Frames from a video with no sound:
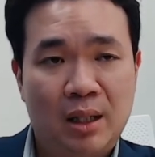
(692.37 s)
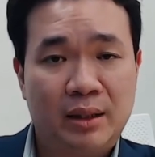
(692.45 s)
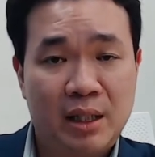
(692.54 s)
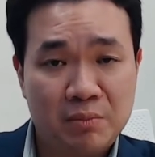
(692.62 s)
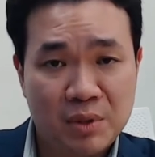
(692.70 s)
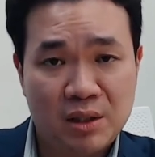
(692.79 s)

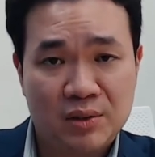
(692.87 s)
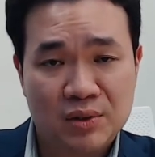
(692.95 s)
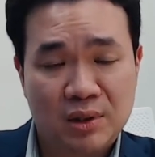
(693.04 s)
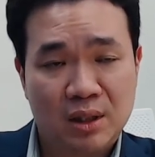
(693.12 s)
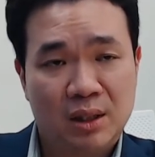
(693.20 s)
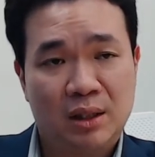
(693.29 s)
That
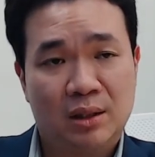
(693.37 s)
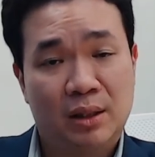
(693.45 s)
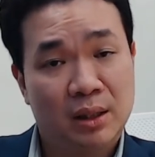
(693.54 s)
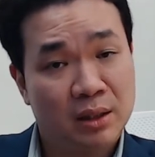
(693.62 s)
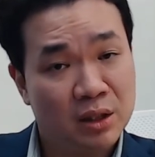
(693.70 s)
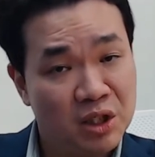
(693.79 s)
means it, they,
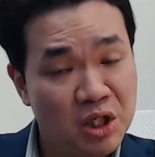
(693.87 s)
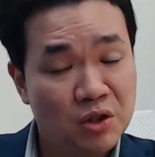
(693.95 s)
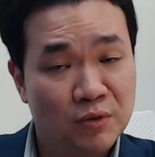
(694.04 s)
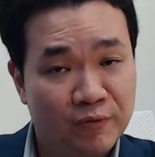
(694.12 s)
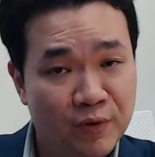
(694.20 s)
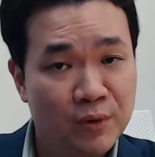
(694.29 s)
they, need
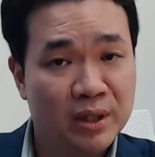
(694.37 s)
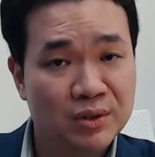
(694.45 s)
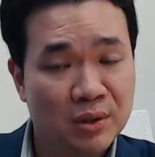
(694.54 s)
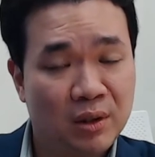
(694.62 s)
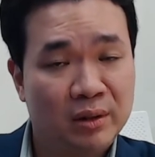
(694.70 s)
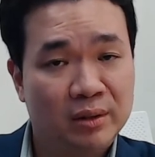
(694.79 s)
to focus
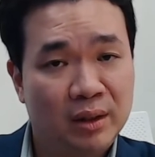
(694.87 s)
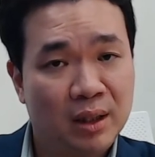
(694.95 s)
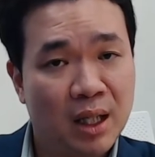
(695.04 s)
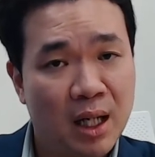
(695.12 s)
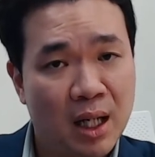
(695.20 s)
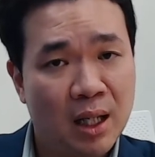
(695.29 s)
on uh,
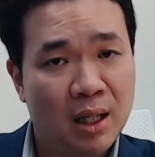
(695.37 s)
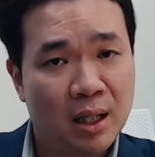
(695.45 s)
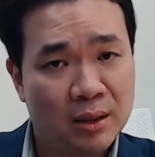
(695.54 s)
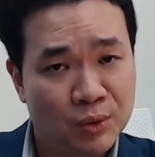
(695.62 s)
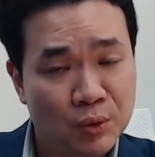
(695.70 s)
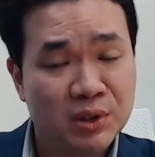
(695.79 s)
how,
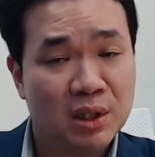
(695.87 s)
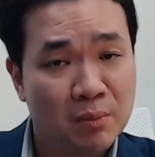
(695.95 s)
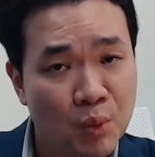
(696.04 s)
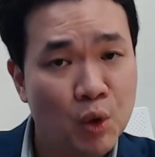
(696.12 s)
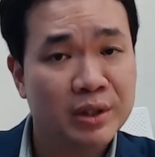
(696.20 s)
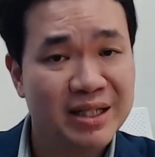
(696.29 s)
uh, using
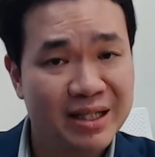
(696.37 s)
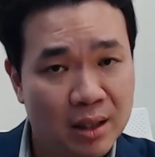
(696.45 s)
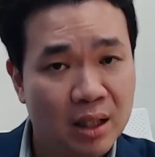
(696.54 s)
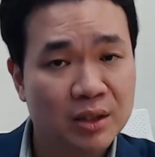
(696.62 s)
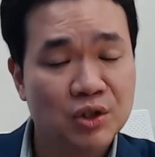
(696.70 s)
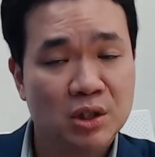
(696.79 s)
more
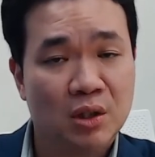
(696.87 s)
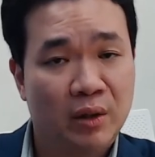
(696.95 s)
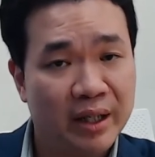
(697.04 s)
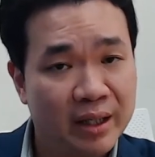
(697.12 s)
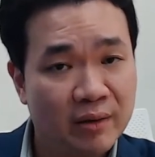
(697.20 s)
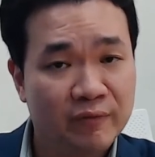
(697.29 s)
technology or
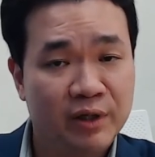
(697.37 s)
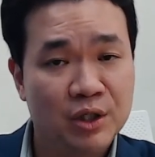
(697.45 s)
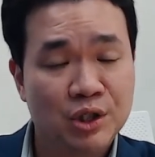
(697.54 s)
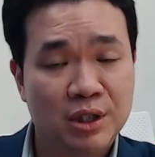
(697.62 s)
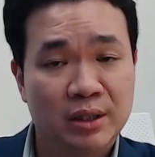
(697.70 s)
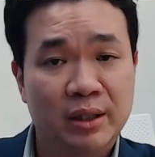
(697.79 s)

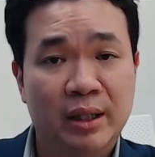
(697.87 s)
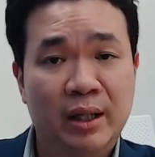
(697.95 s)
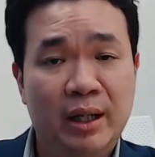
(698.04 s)
innovation